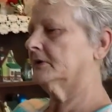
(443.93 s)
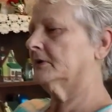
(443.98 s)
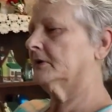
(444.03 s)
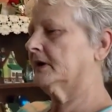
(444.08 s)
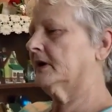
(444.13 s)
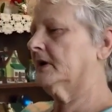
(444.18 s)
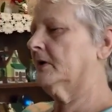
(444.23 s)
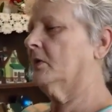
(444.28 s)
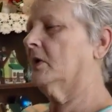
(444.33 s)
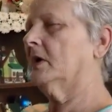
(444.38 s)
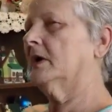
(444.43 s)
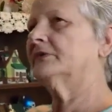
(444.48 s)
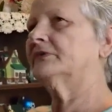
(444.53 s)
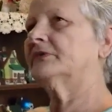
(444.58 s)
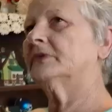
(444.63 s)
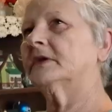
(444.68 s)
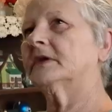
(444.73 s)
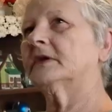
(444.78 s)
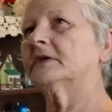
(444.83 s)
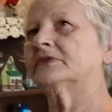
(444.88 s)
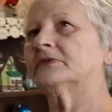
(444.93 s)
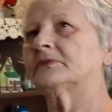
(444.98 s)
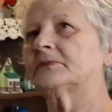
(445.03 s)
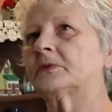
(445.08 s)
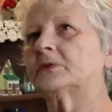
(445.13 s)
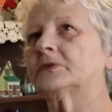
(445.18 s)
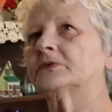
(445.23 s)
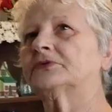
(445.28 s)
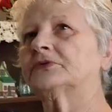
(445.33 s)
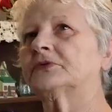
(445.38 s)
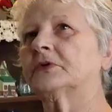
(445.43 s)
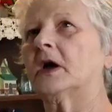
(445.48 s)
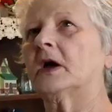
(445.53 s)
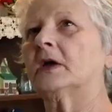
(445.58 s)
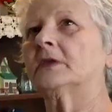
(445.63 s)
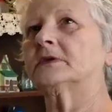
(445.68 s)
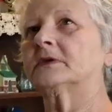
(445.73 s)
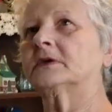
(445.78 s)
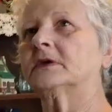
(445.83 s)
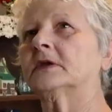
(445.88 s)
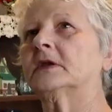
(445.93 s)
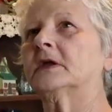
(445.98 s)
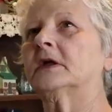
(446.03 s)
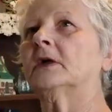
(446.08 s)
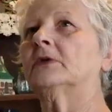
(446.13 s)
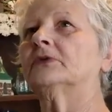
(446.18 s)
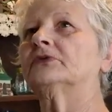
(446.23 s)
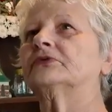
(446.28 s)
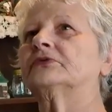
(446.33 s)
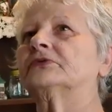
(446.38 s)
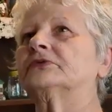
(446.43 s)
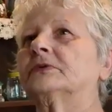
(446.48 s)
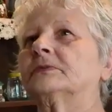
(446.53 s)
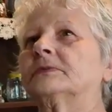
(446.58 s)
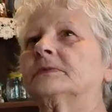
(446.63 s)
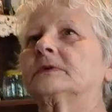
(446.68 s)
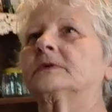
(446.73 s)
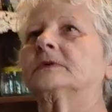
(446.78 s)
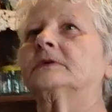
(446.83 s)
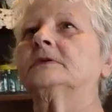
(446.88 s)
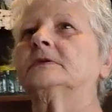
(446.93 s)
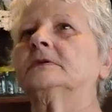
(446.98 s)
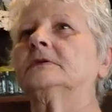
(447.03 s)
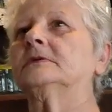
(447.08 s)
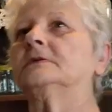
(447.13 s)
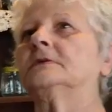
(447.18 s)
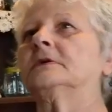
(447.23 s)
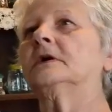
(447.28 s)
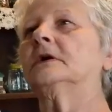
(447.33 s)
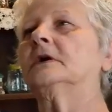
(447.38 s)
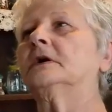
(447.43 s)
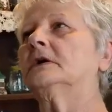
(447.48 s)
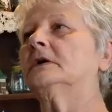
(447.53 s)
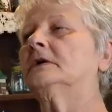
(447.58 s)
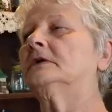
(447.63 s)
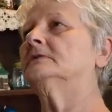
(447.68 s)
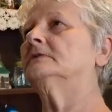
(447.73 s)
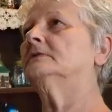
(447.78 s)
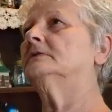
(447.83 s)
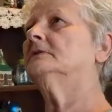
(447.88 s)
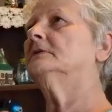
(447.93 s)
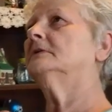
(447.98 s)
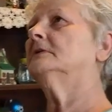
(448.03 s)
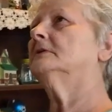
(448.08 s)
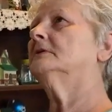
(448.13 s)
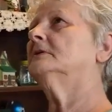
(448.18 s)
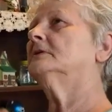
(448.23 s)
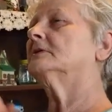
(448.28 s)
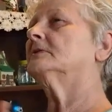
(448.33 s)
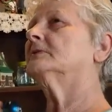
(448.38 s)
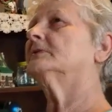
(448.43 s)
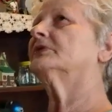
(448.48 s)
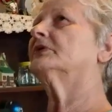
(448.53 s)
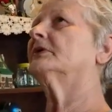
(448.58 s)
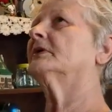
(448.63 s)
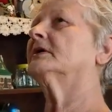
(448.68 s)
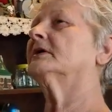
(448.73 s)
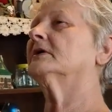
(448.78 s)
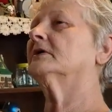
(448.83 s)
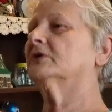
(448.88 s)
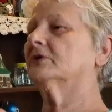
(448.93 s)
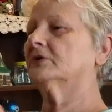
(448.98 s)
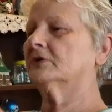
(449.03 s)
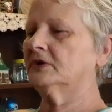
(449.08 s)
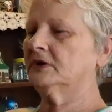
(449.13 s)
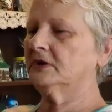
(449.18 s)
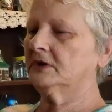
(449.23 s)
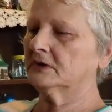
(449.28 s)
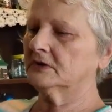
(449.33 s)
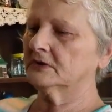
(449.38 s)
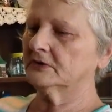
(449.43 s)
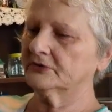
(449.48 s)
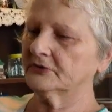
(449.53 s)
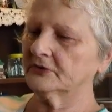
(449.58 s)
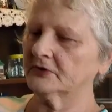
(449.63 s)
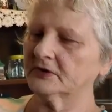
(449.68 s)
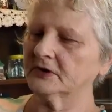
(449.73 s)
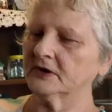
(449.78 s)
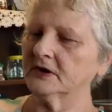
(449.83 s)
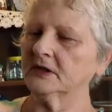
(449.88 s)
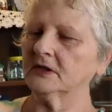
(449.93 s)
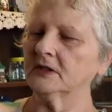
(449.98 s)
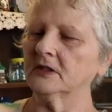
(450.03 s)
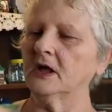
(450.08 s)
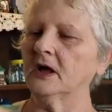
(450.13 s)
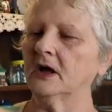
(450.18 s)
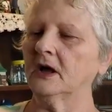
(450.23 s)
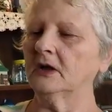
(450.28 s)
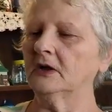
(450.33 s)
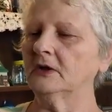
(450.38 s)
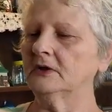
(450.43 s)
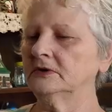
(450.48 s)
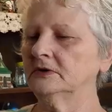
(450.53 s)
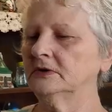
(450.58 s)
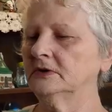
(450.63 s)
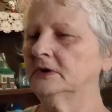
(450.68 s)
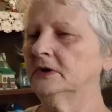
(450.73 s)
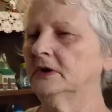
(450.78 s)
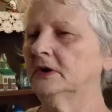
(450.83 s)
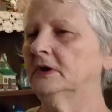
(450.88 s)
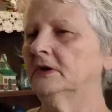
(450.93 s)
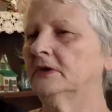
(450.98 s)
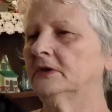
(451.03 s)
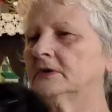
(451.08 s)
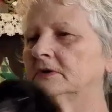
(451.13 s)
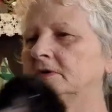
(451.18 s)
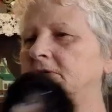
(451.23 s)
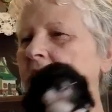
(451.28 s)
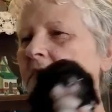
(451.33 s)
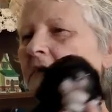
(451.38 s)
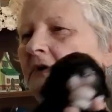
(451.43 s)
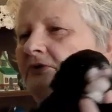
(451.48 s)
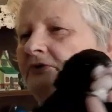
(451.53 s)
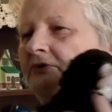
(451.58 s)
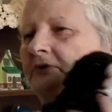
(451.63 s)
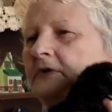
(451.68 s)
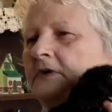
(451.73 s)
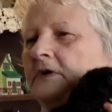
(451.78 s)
are you working one, at? They get the first shot, they get a health certificate. Uh, we think they're dec they're declawed, their tails are